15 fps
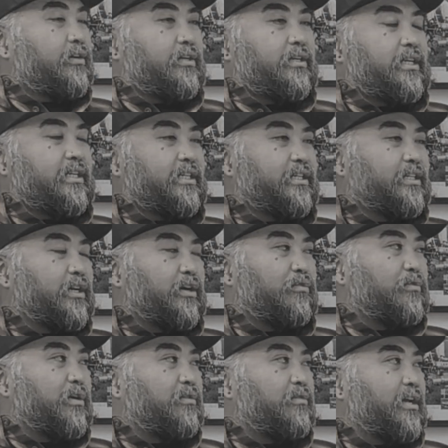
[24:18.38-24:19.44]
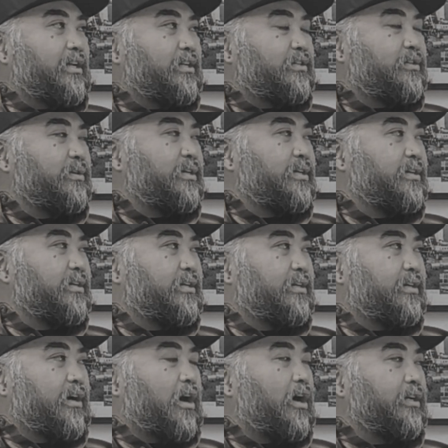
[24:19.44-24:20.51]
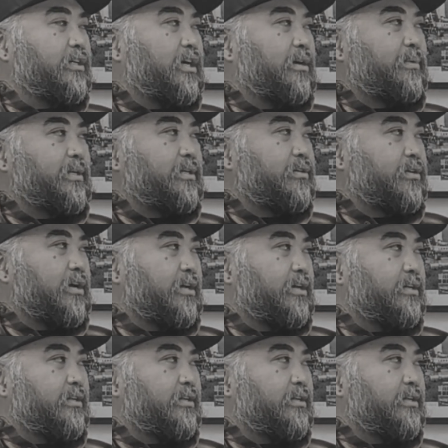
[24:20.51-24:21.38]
He's just gonna run right into a oncoming truck.